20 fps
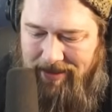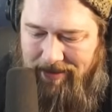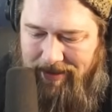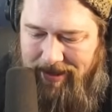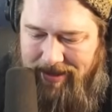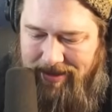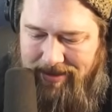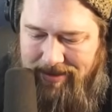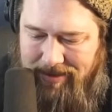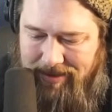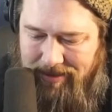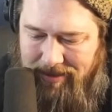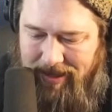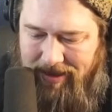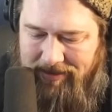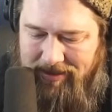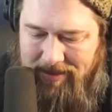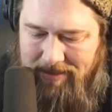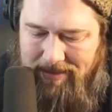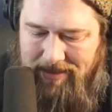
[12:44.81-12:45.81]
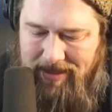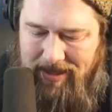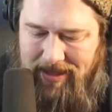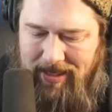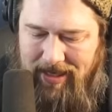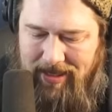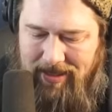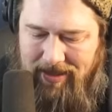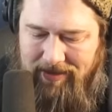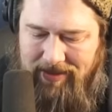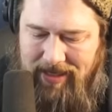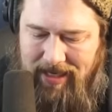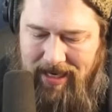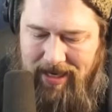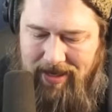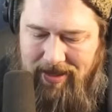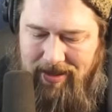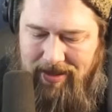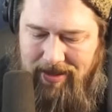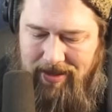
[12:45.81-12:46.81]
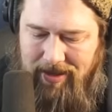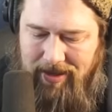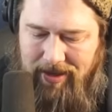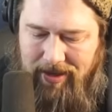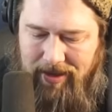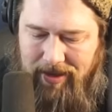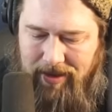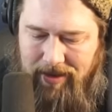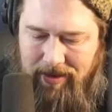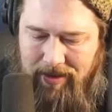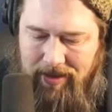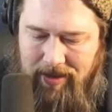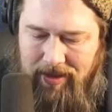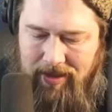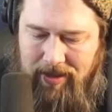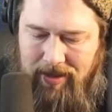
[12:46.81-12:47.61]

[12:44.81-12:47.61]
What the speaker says: Do we have some detective set? No.